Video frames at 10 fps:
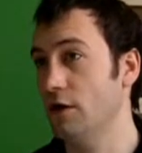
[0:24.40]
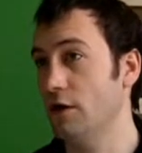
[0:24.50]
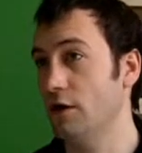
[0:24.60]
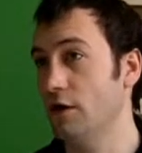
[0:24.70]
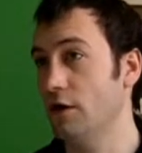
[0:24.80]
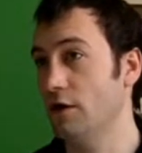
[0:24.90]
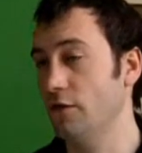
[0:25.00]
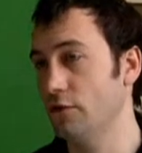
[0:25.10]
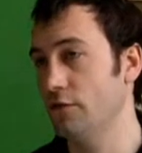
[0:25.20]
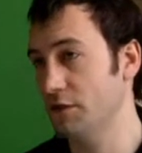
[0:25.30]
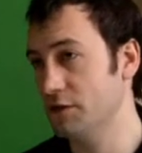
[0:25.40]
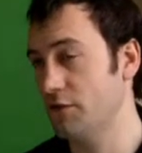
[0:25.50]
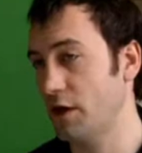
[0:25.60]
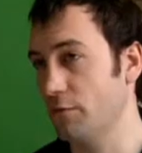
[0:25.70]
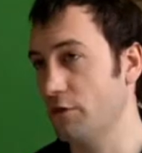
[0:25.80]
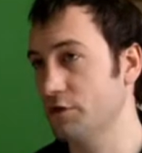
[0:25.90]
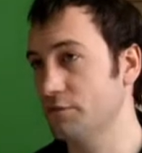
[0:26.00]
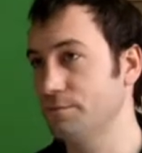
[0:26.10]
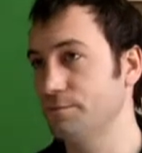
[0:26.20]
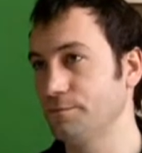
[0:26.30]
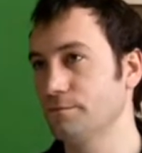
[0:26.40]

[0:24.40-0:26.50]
uh, at the University of Cambridge.